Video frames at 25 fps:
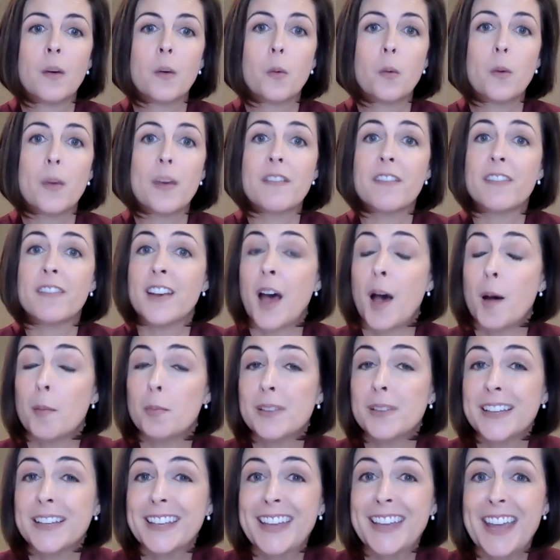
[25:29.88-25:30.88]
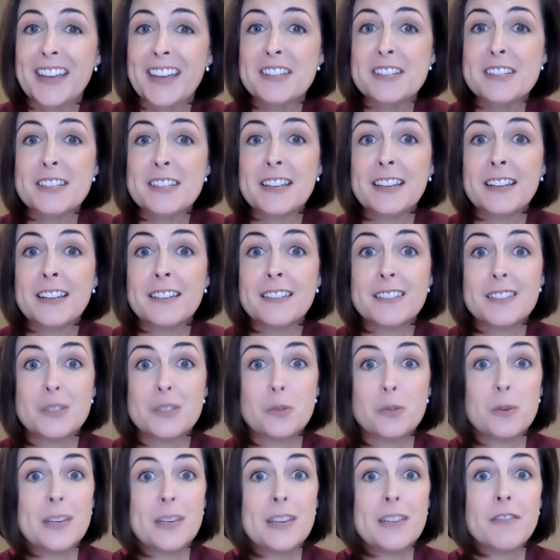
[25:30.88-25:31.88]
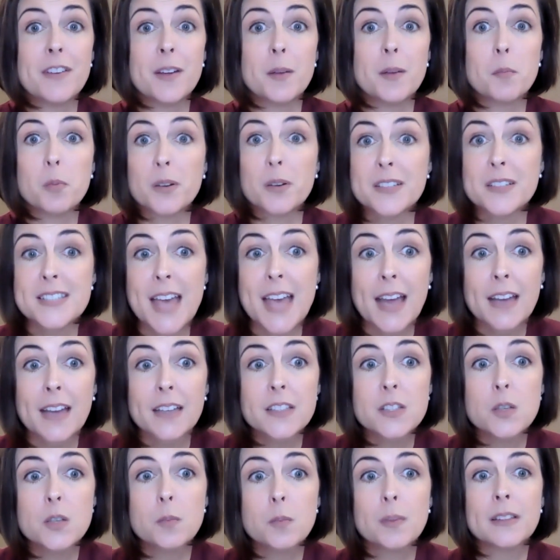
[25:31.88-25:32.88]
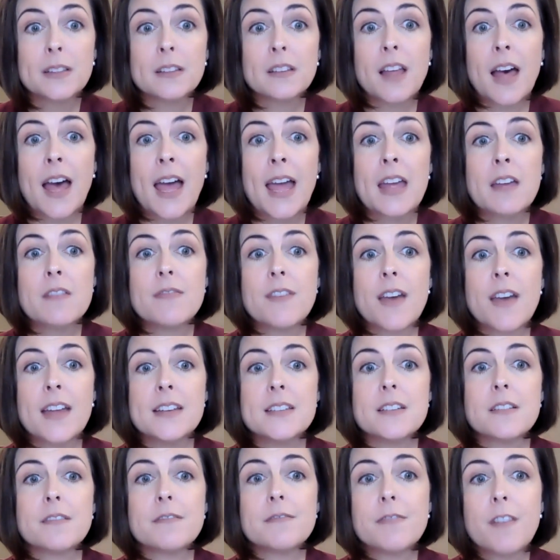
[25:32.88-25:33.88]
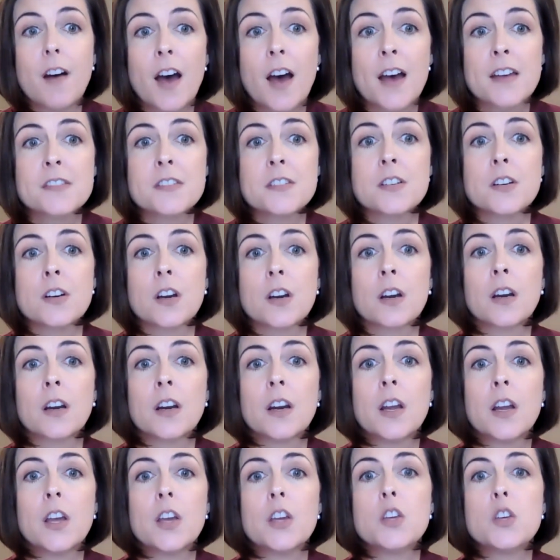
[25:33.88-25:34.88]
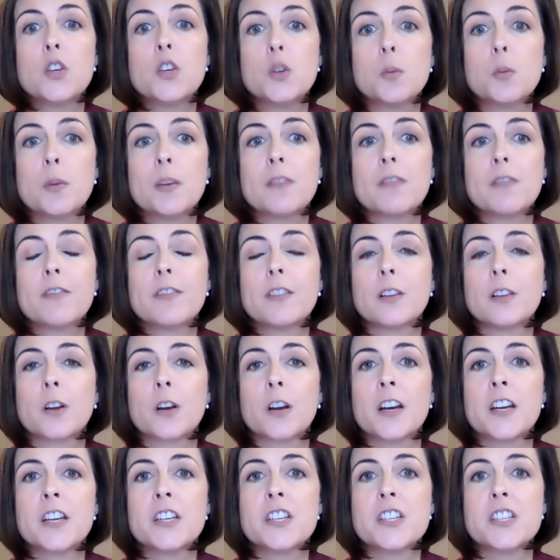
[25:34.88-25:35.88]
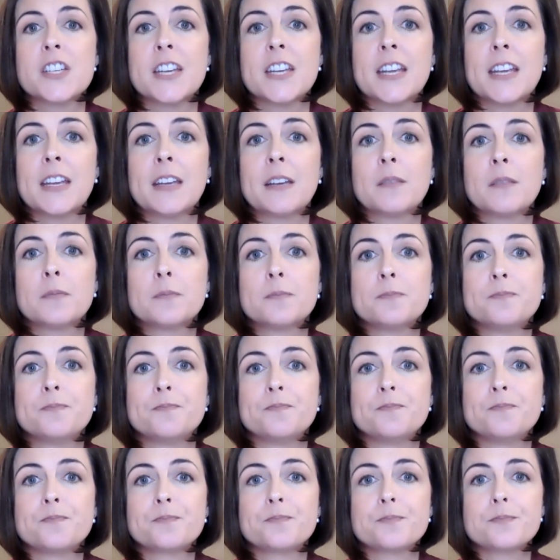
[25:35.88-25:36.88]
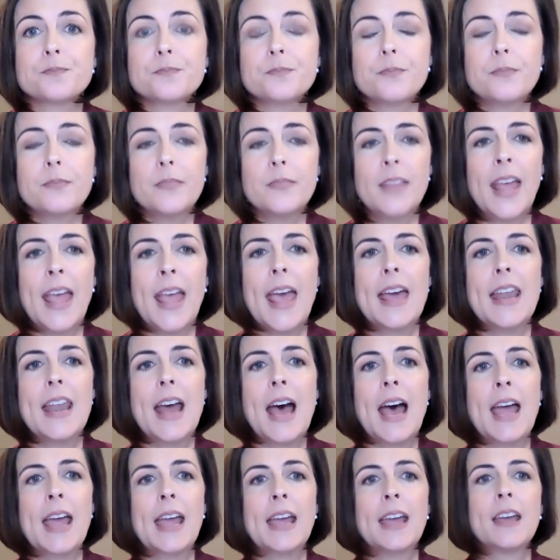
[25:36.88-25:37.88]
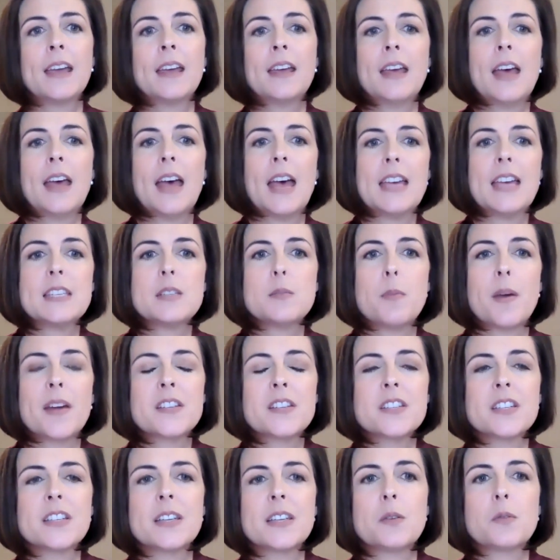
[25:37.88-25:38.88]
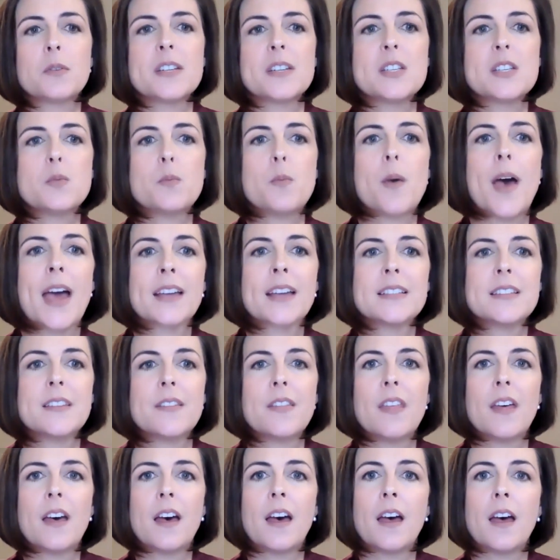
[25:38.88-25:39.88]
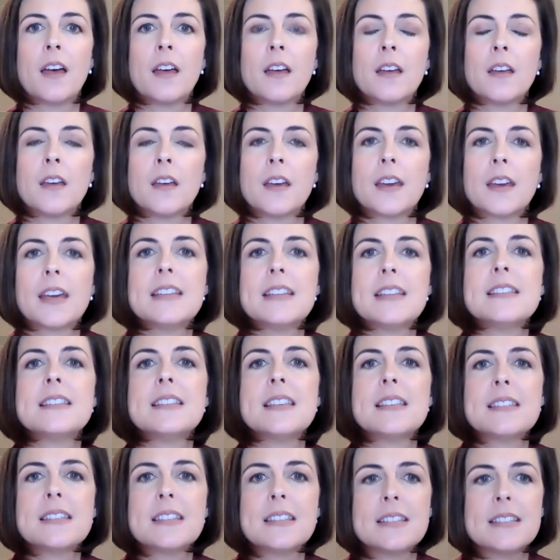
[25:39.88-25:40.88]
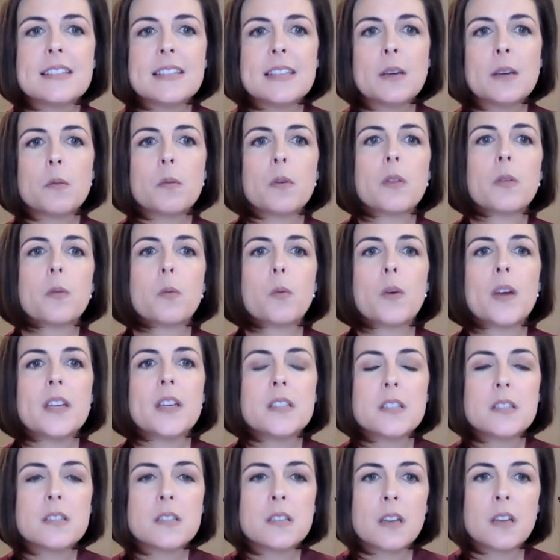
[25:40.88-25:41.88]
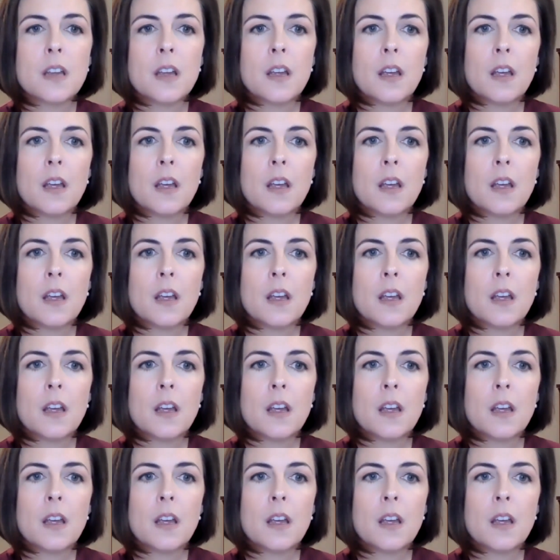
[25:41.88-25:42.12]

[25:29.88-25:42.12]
We have an obligation to even protect human life and to foster human flourishing. And I especially respect the consistency with which